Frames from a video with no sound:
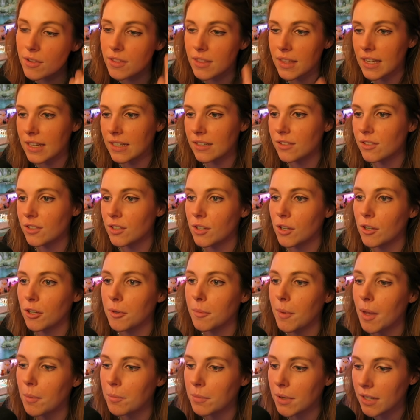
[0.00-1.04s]
things to note
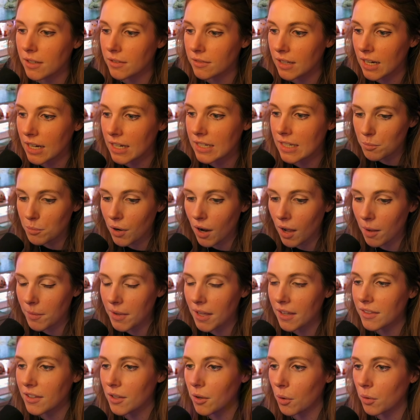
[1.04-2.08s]
about Belrand, probably
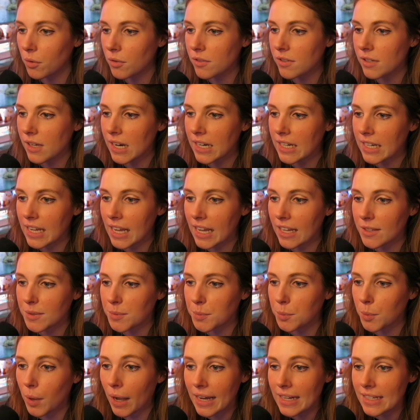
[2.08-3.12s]
on the older side, he has
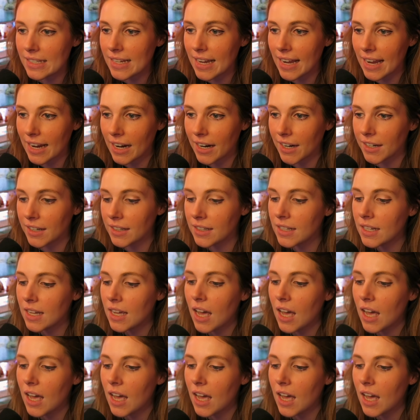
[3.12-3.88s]
white hair.